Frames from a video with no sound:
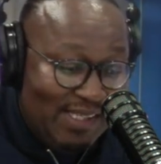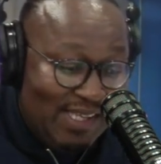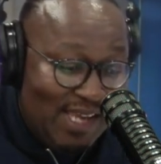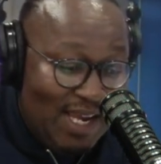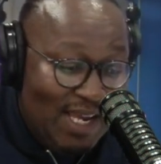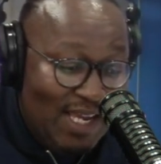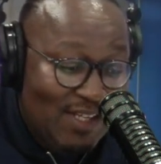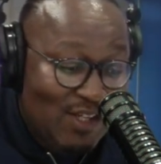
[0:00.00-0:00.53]

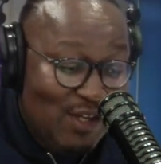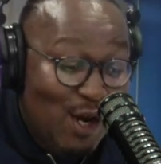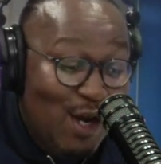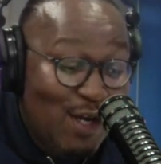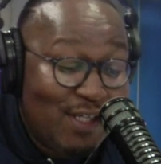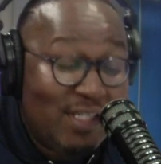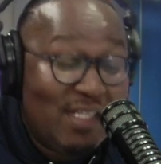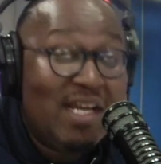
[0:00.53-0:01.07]
saying he's
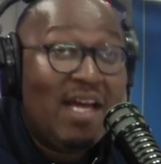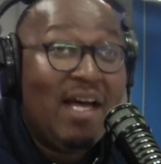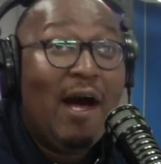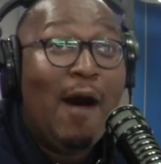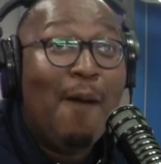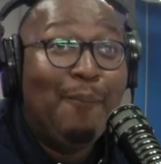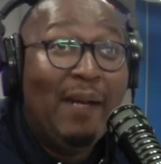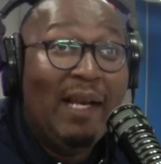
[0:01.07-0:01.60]
earned
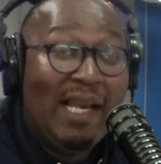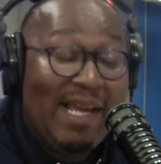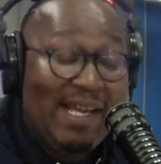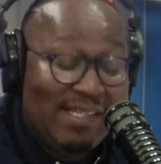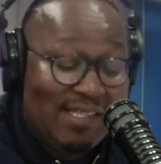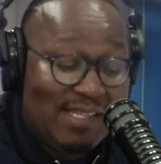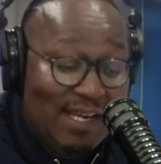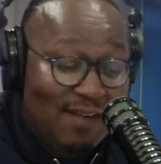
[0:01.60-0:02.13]
a
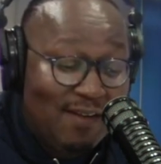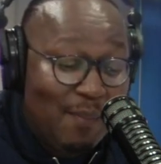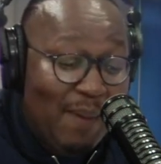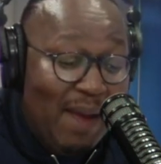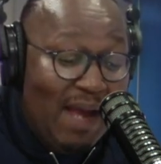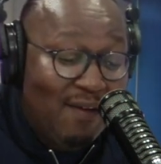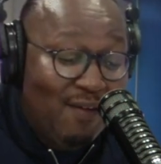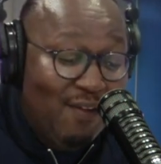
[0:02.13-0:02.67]
place in the
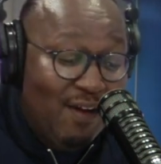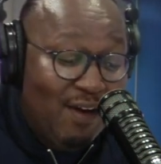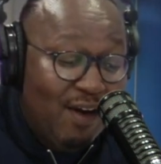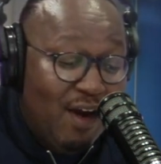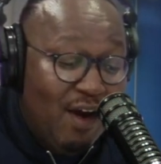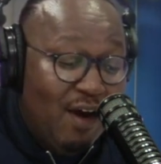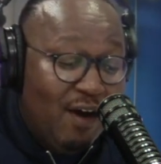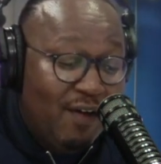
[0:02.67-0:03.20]
pantheon
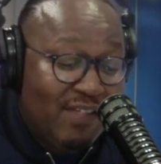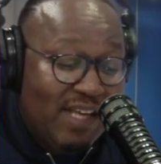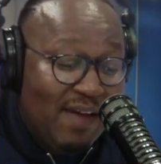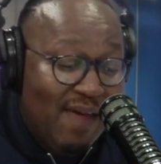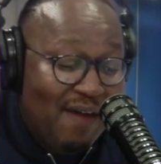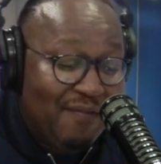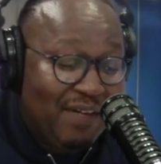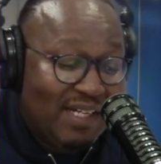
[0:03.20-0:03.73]
of
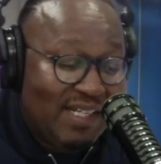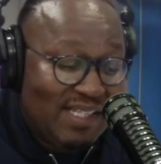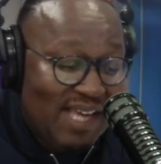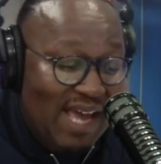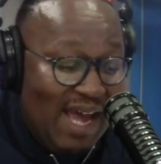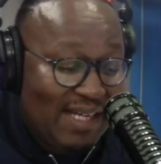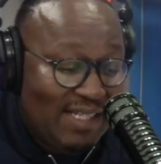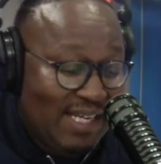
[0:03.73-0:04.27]
South Africa's
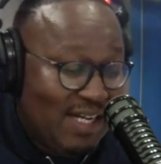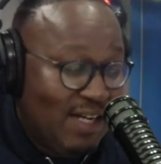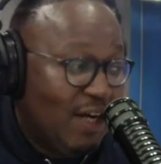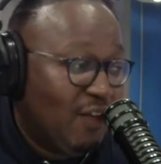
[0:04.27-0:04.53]
acting